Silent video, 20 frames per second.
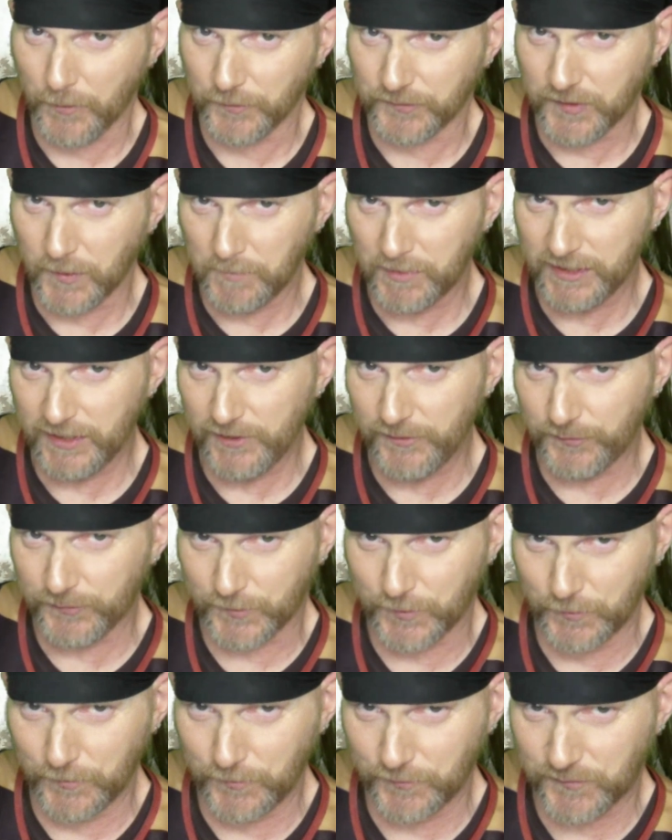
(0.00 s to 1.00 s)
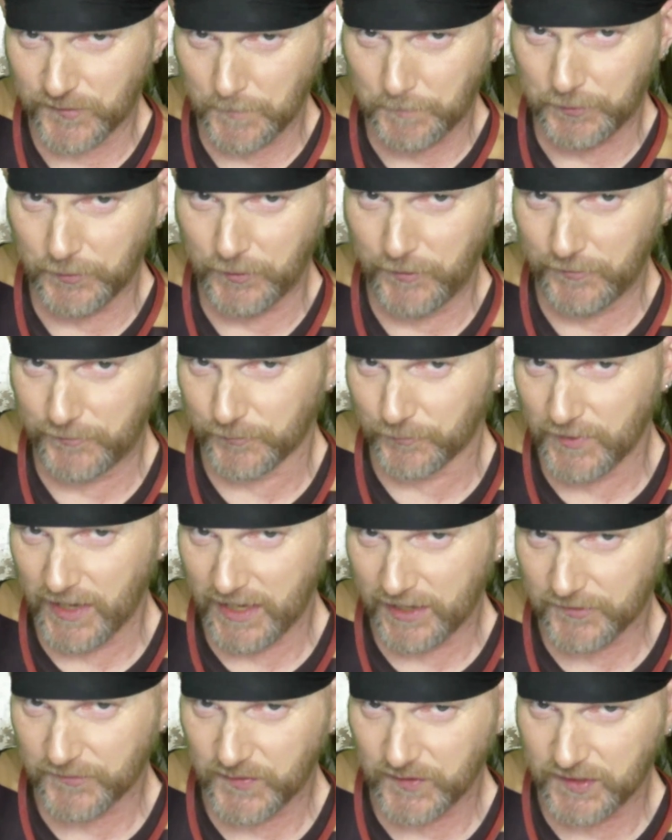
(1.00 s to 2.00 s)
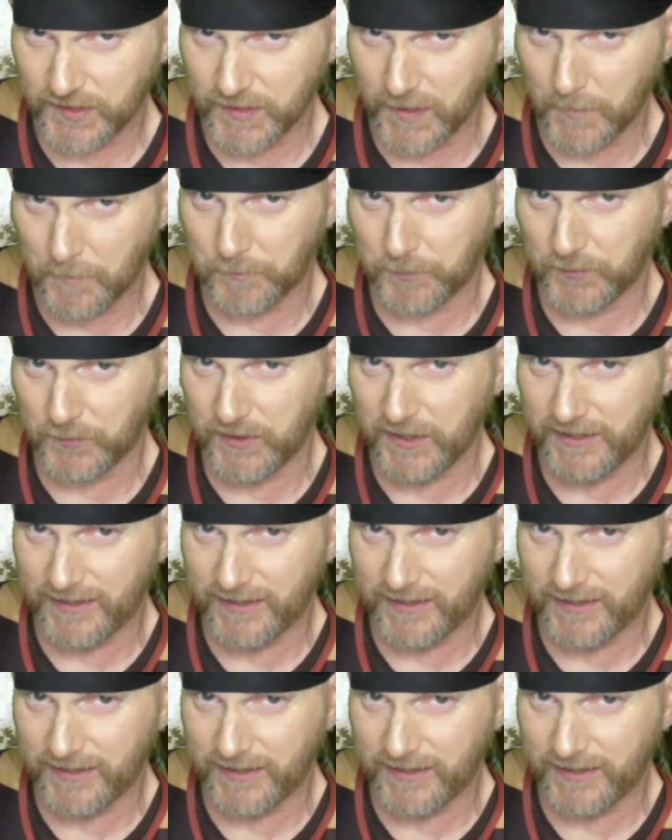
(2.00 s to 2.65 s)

Somebody screws the pooch, wrecks the company,